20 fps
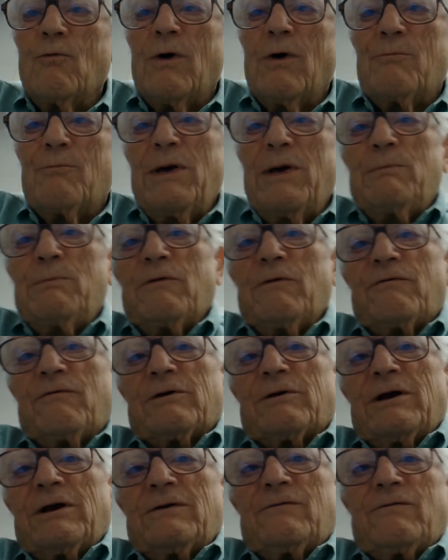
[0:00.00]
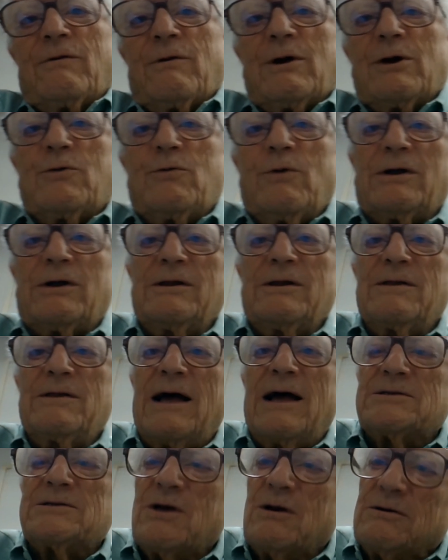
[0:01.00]
Well, people forget very quickly.
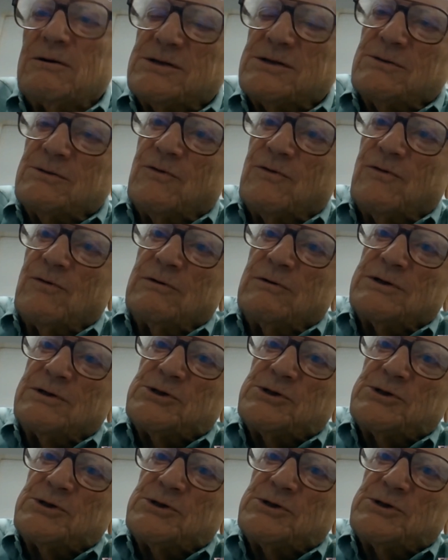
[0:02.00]
That's also true